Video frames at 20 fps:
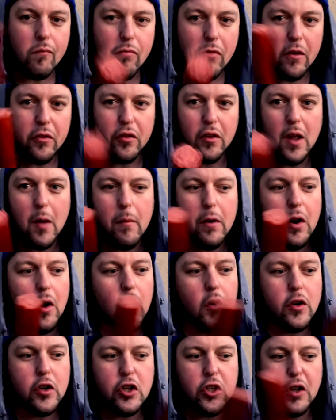So let me know,
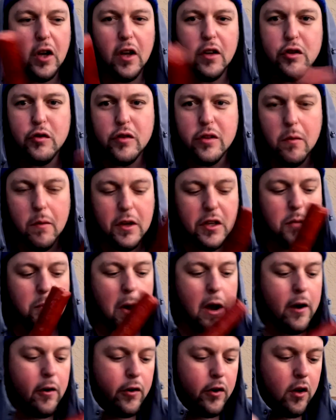did you guys used to make
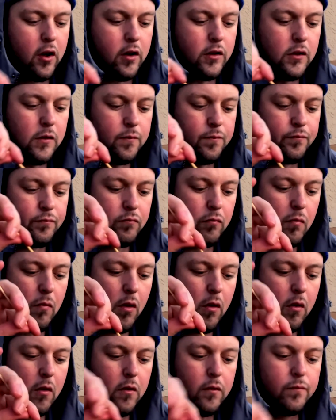spider dogs?
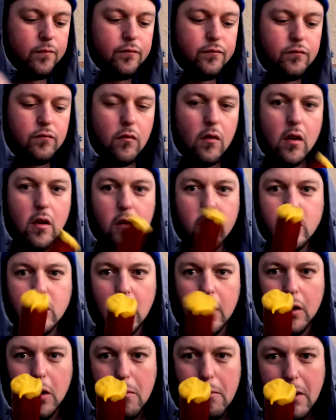Try a
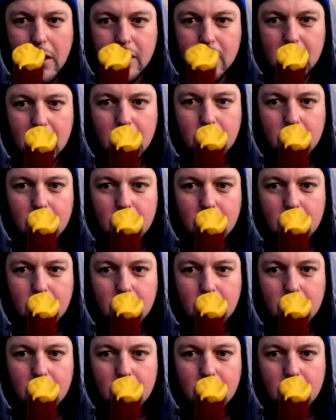little musty.